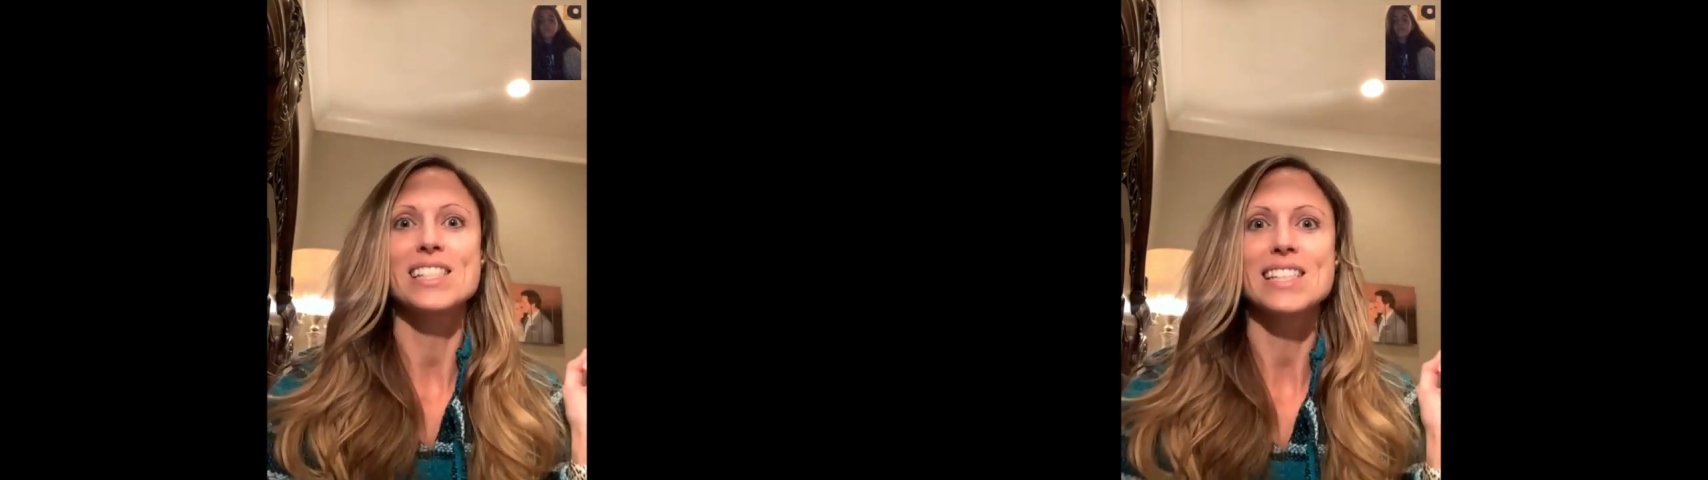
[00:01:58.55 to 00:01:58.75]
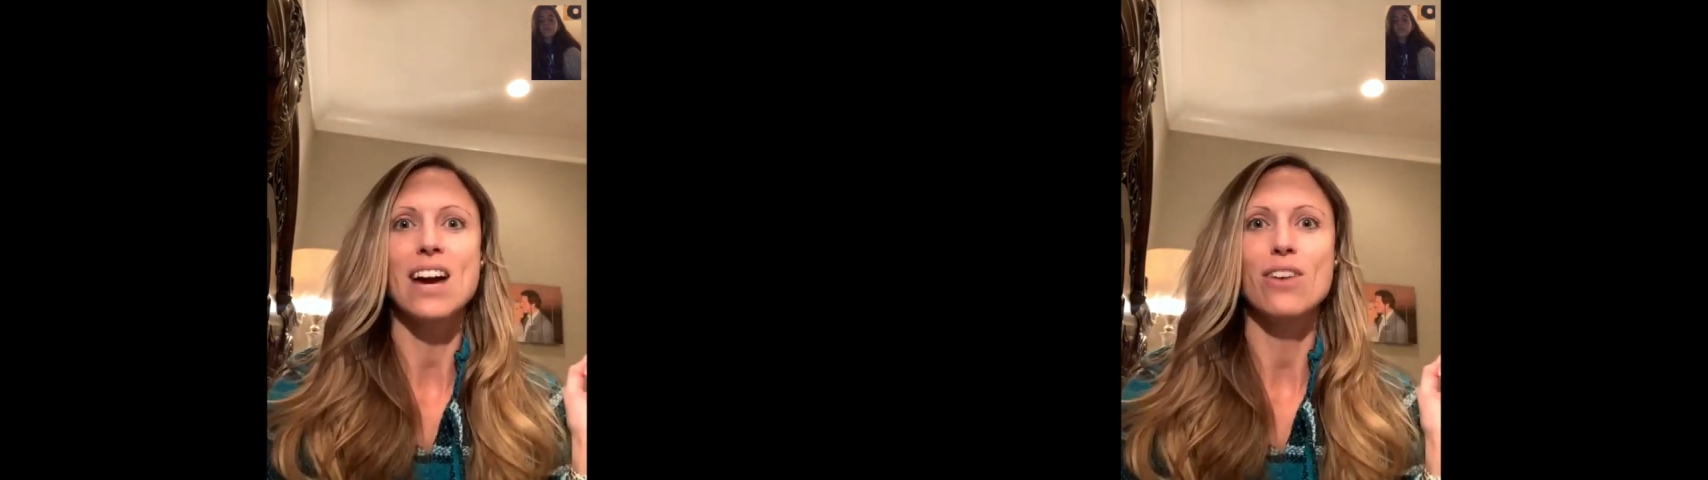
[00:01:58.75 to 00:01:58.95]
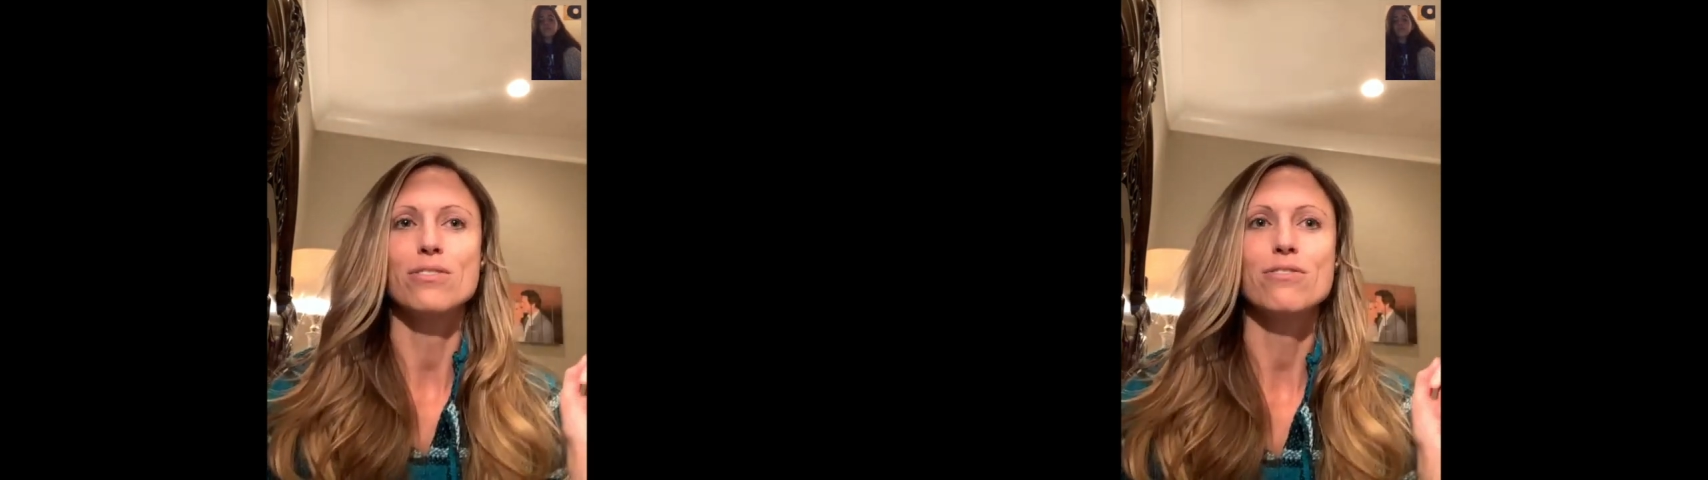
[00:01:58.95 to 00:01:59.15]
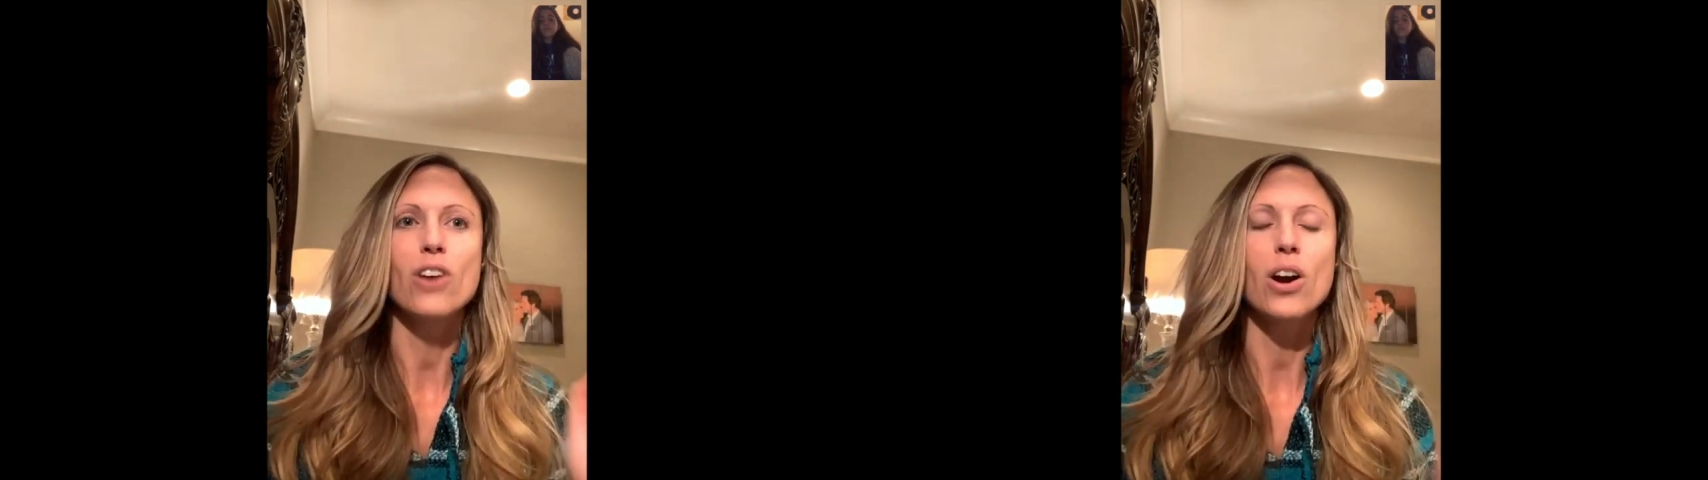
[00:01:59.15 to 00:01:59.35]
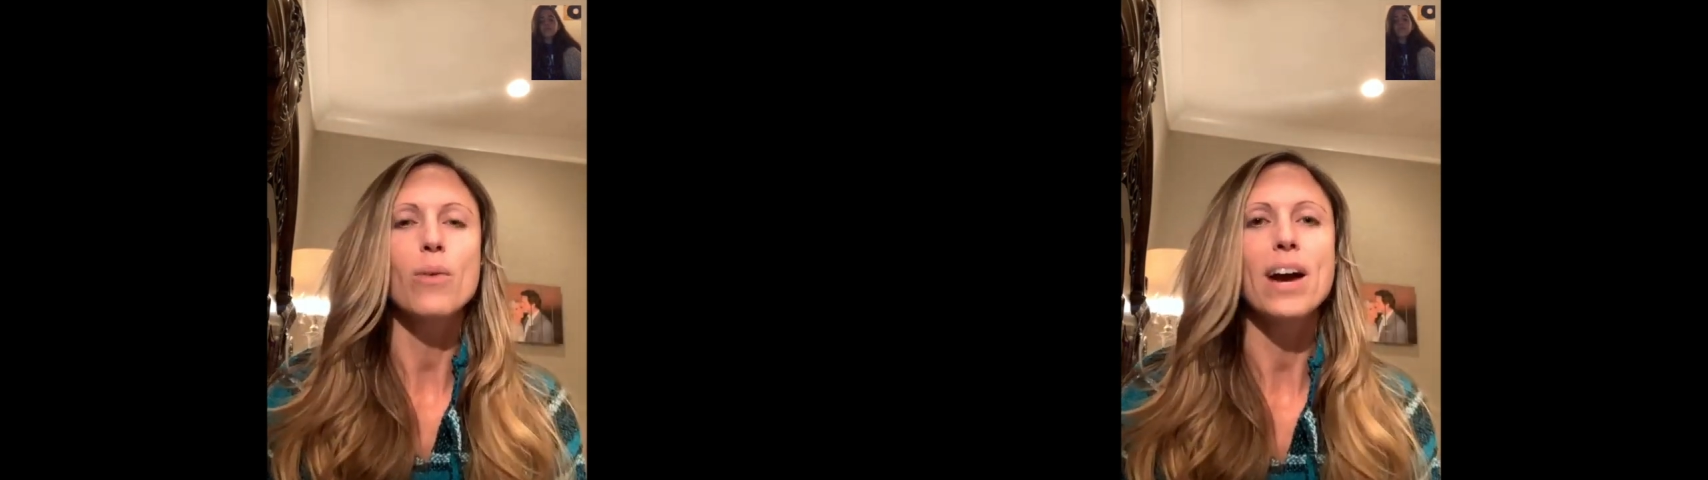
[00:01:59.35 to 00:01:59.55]
sound
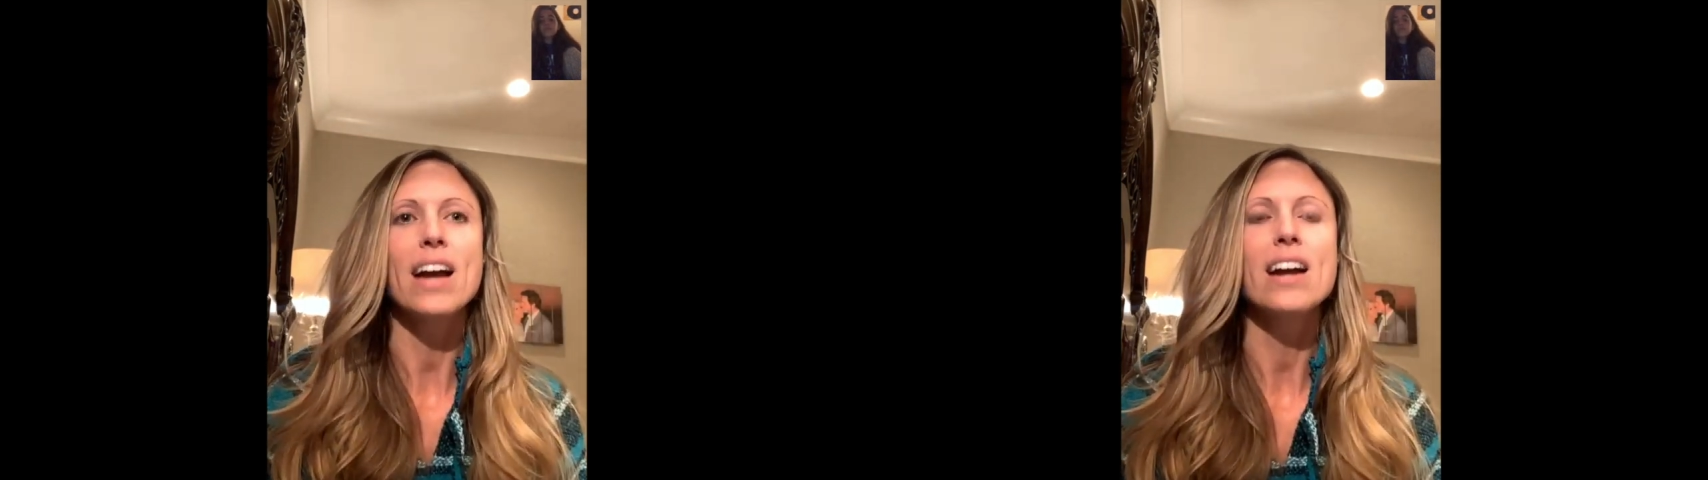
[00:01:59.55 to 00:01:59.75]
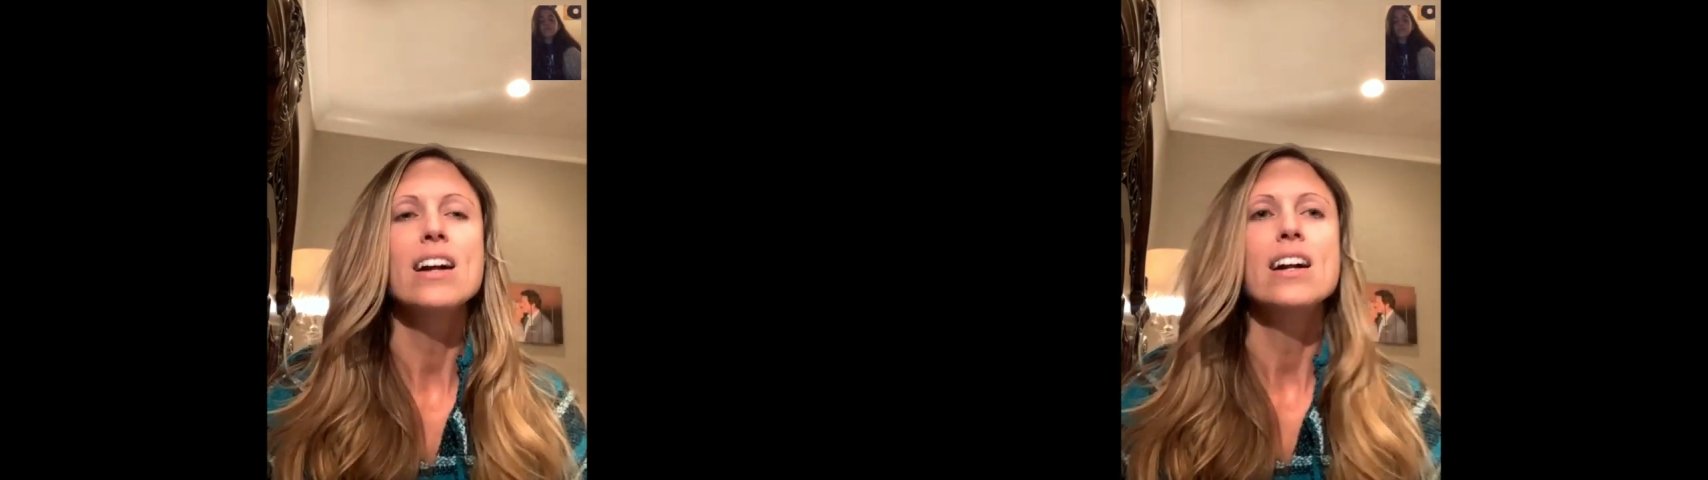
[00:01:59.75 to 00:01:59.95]
far away.